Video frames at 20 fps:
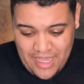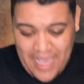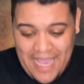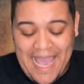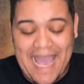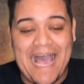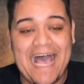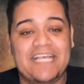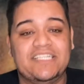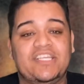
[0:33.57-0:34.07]

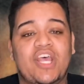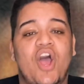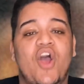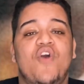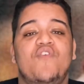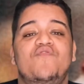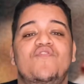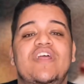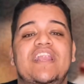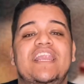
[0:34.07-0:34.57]
has
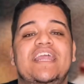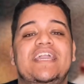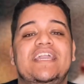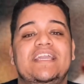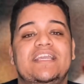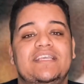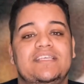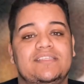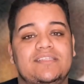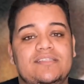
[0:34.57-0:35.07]

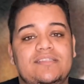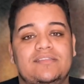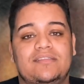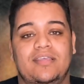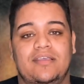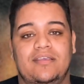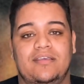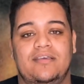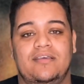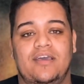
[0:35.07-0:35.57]
released
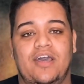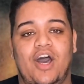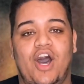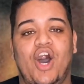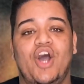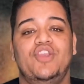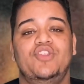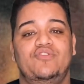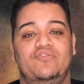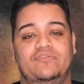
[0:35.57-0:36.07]

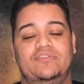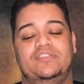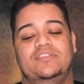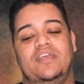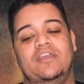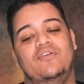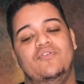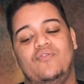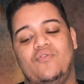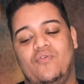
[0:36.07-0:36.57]
a new
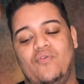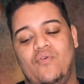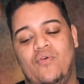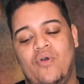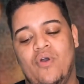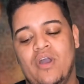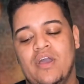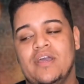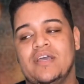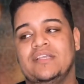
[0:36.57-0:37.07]
single
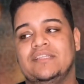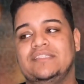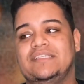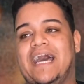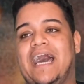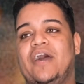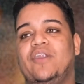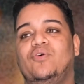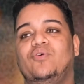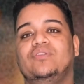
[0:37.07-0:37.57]

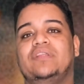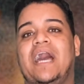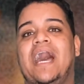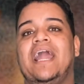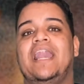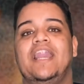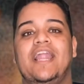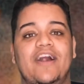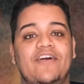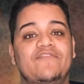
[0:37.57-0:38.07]
titled I
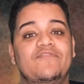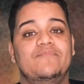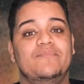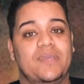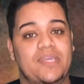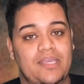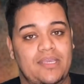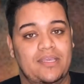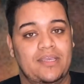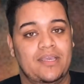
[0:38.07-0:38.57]
Love
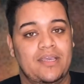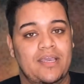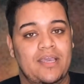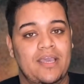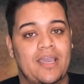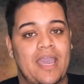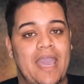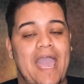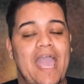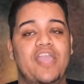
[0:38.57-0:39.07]
Me.
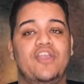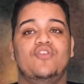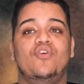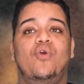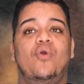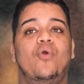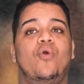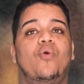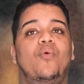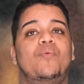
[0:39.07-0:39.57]
And you
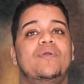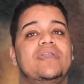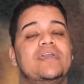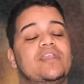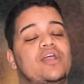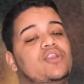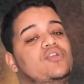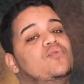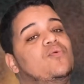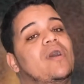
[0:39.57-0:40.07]
know, we in
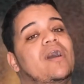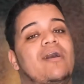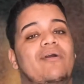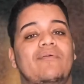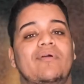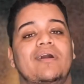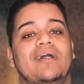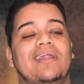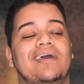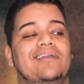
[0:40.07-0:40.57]
a new
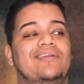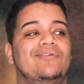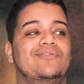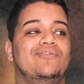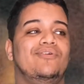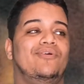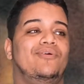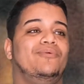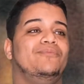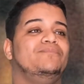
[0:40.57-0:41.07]
era, like, you
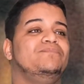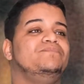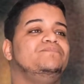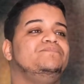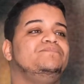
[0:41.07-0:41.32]
know,